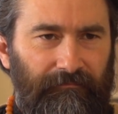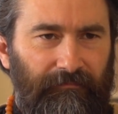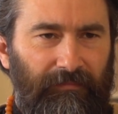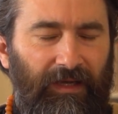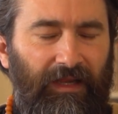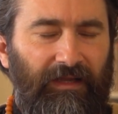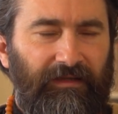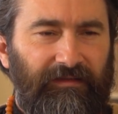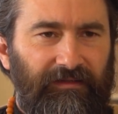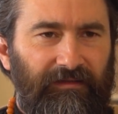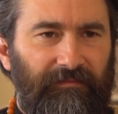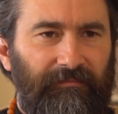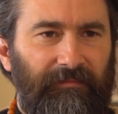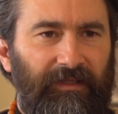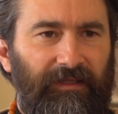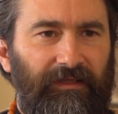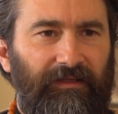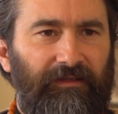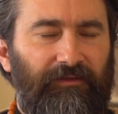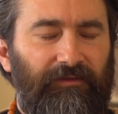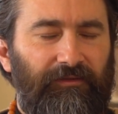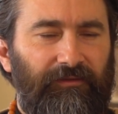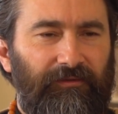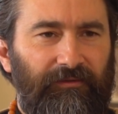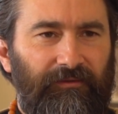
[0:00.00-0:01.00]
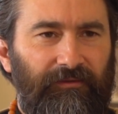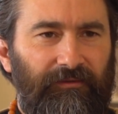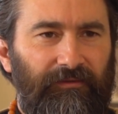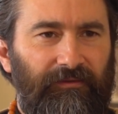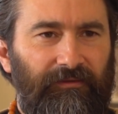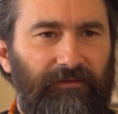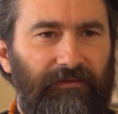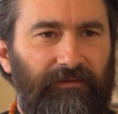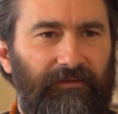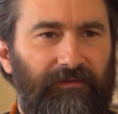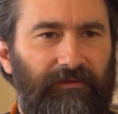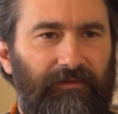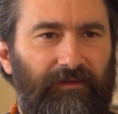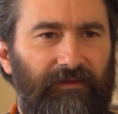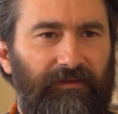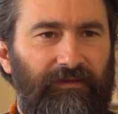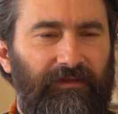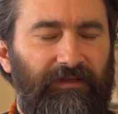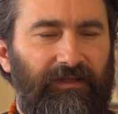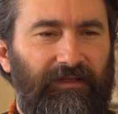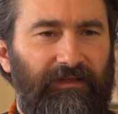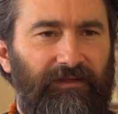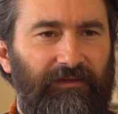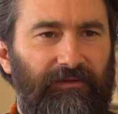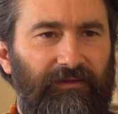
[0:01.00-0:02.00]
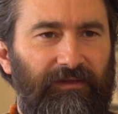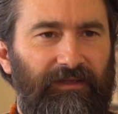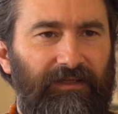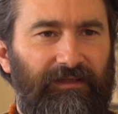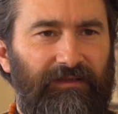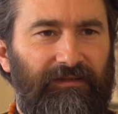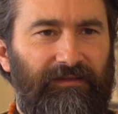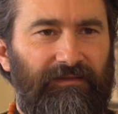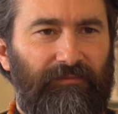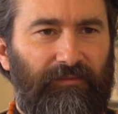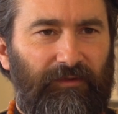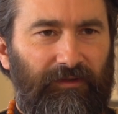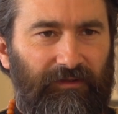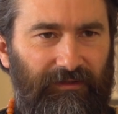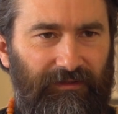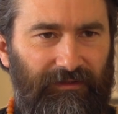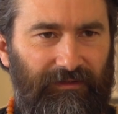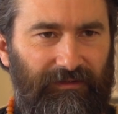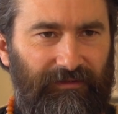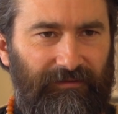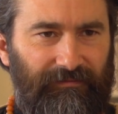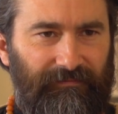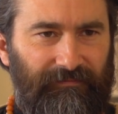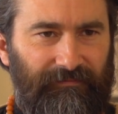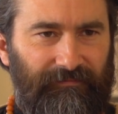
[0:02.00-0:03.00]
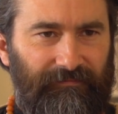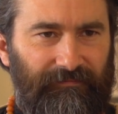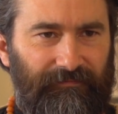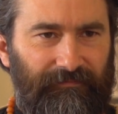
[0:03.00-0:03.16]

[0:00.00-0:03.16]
blessed me to continue his work,